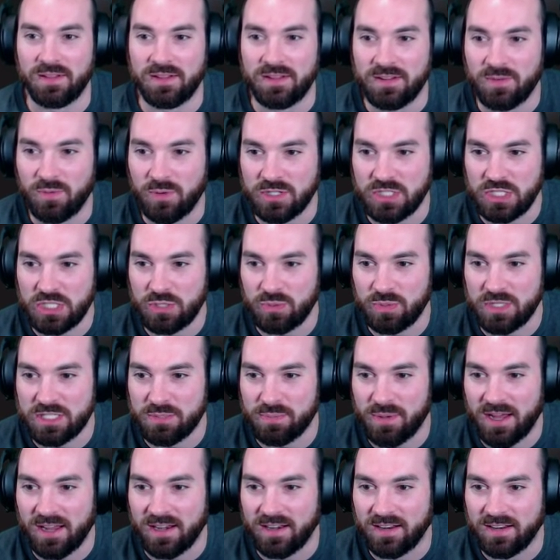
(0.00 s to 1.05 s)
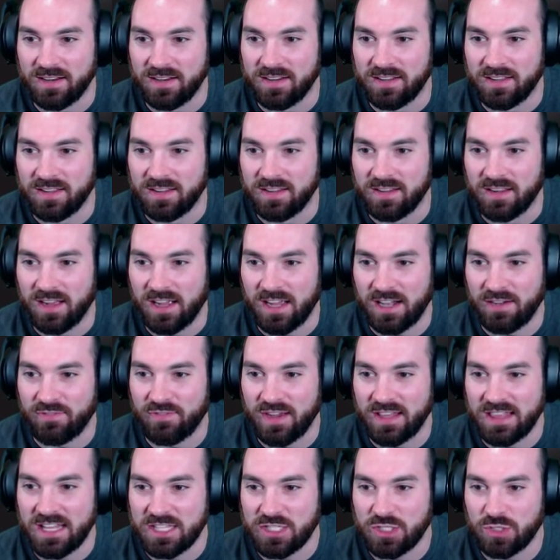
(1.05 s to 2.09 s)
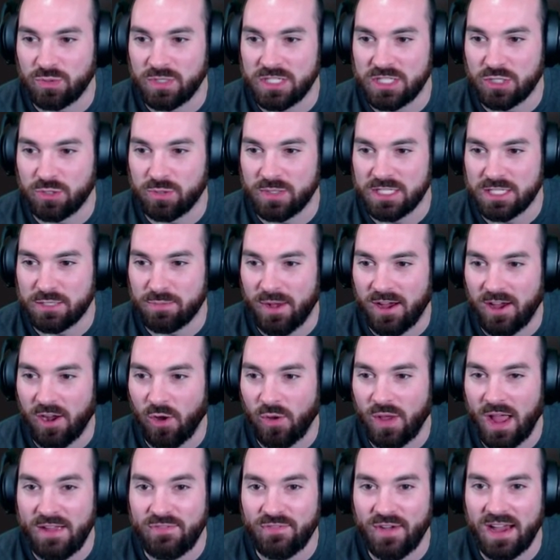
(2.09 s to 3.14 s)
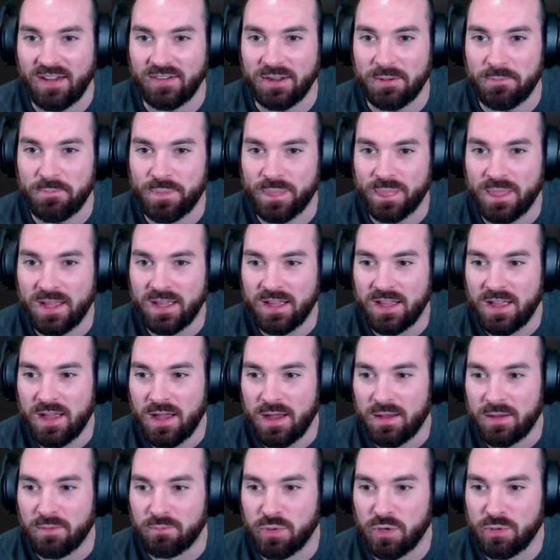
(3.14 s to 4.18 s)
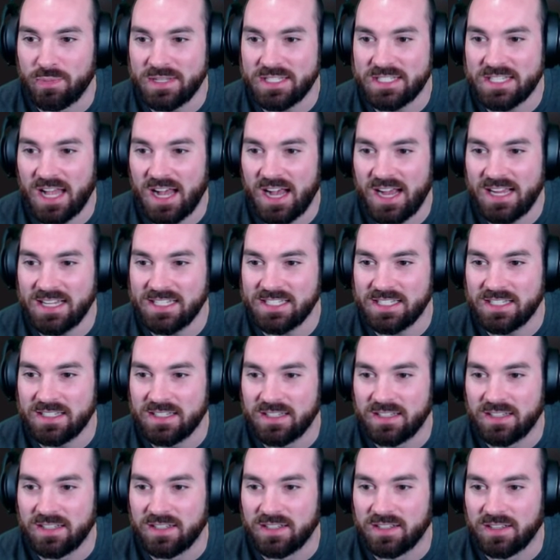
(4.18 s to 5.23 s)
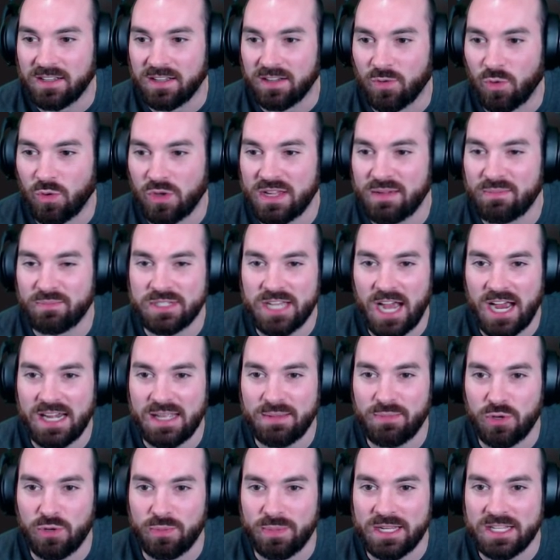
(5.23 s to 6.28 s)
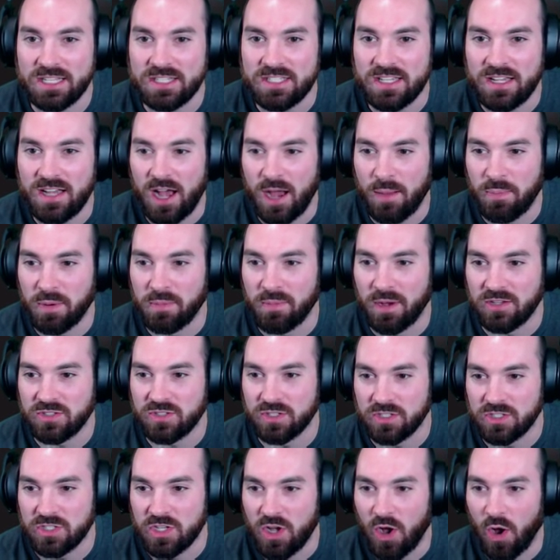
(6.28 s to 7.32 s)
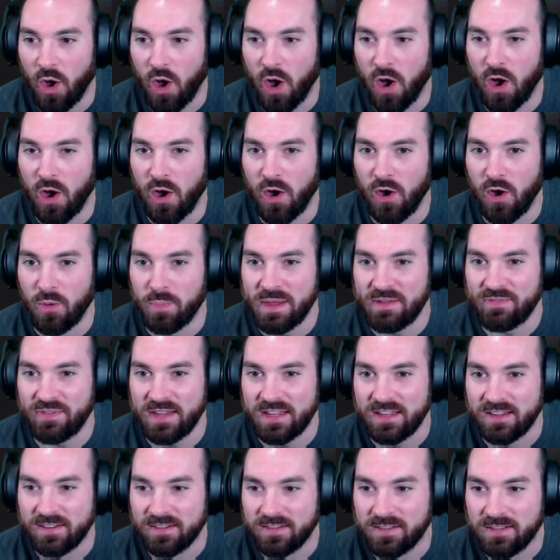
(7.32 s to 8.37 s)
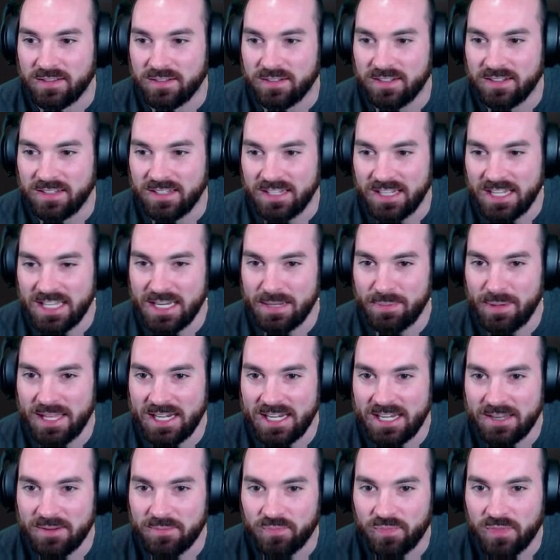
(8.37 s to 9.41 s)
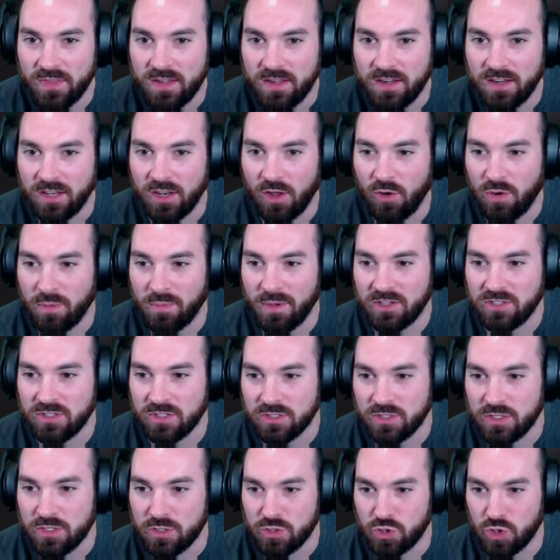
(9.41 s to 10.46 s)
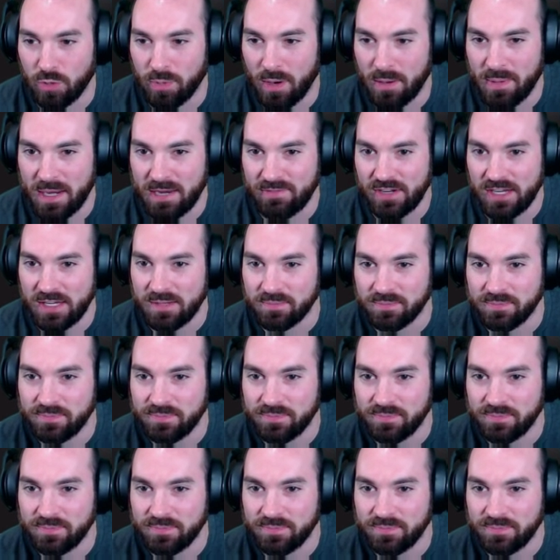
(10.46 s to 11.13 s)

where's the sweet spot? I gotta find that sweet, sweet spot. Okay, I found it. Booby size, we'll give him tiny boobies. Upper muscles. Oh, beefy. Itty bitty. Lower muscles. Super beefy.